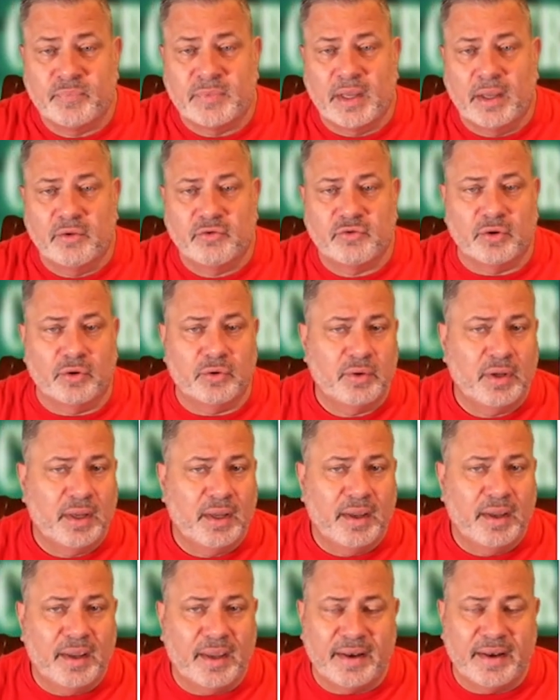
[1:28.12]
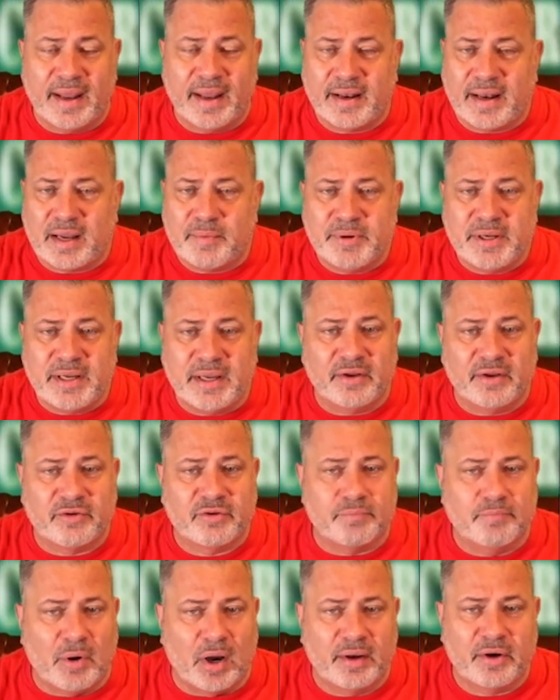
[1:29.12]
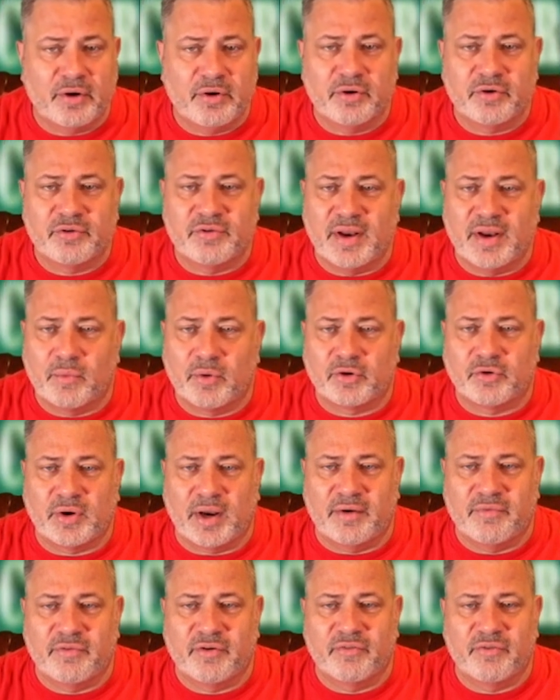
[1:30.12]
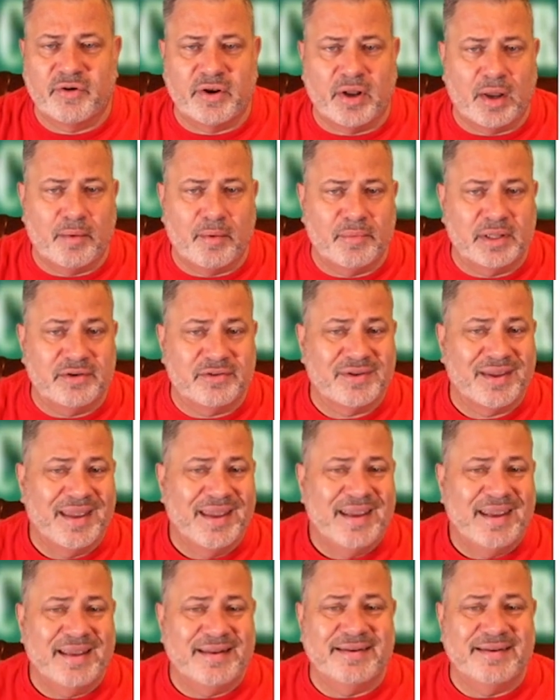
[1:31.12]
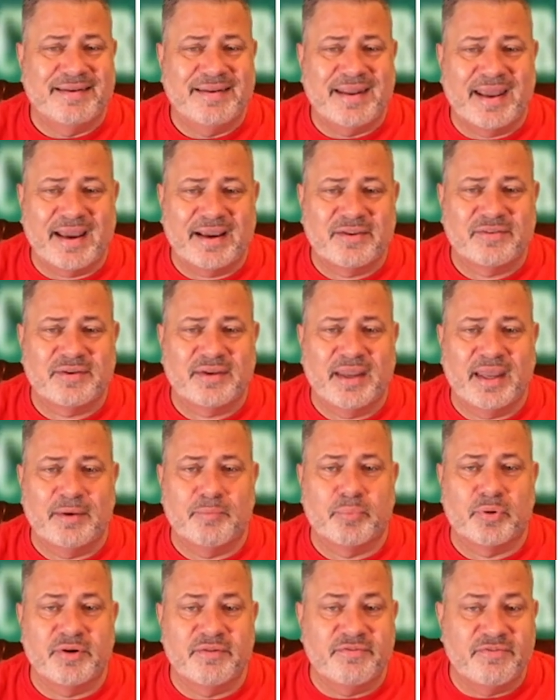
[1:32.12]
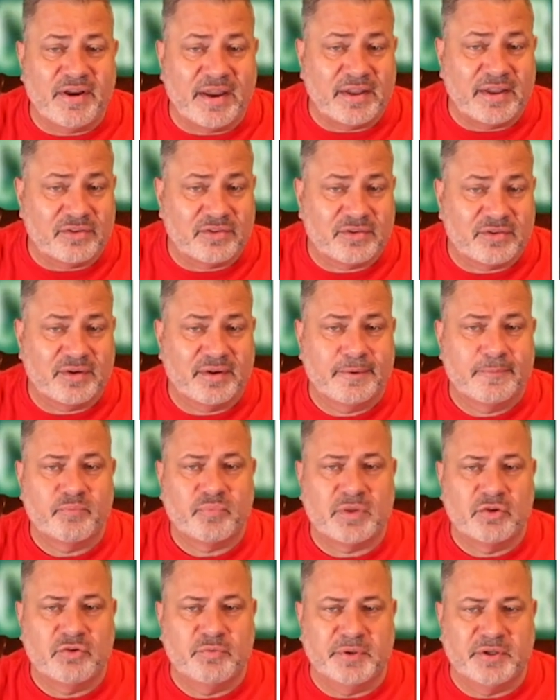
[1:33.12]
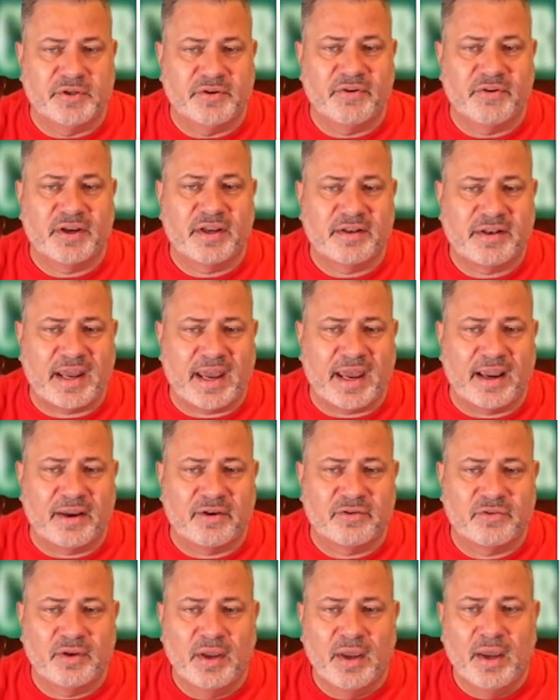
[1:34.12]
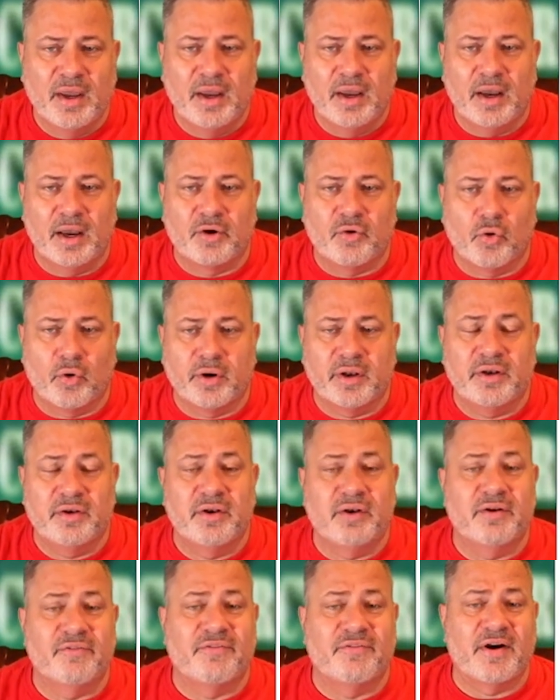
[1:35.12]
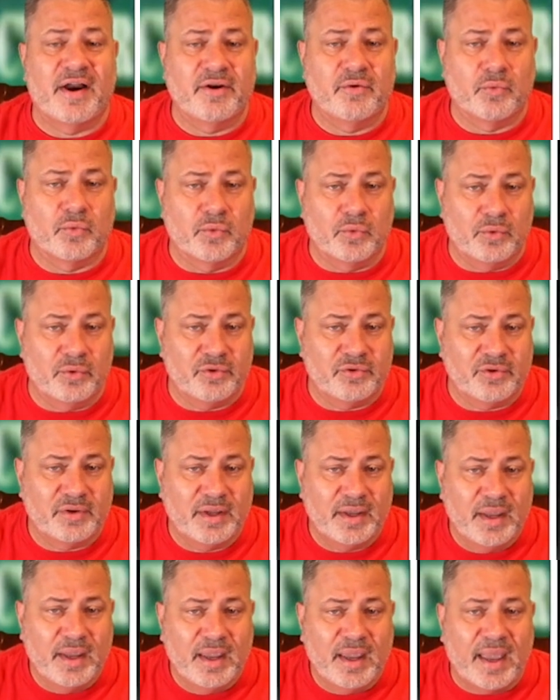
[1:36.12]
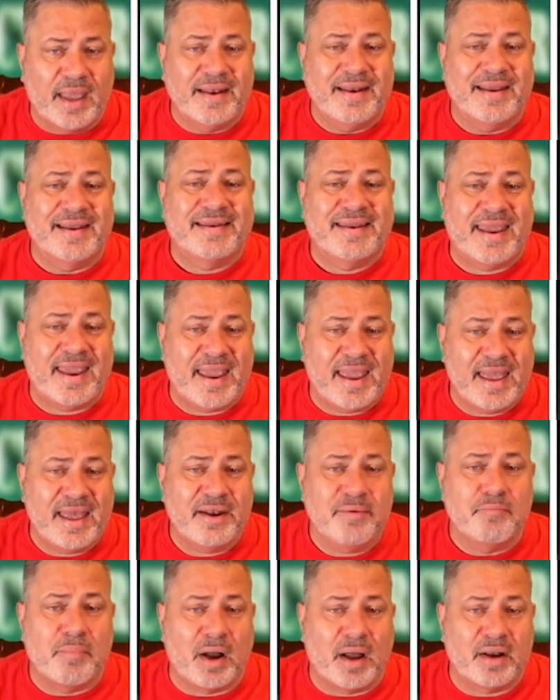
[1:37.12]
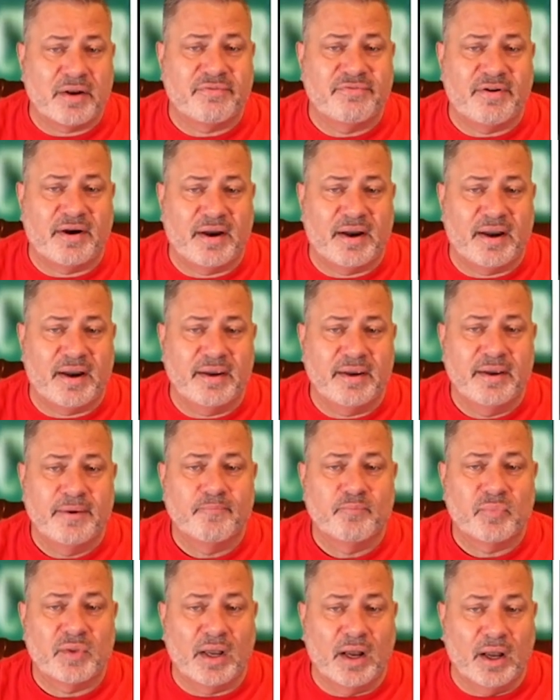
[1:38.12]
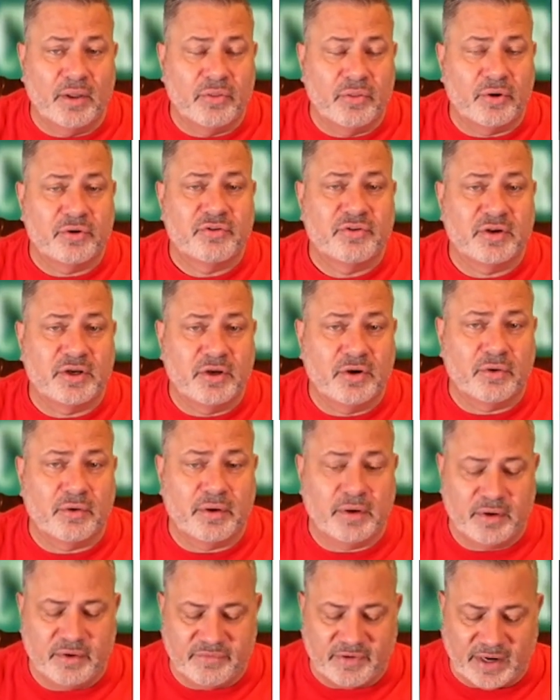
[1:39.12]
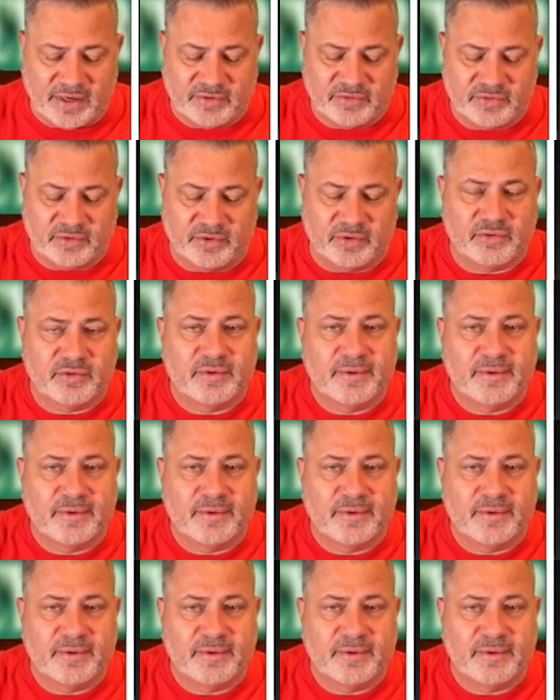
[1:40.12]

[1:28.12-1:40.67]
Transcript: So an N I P S monitors network traffic for anomalies. It detects and prevents specific attacks according to defined rules, and it can modify other security devices.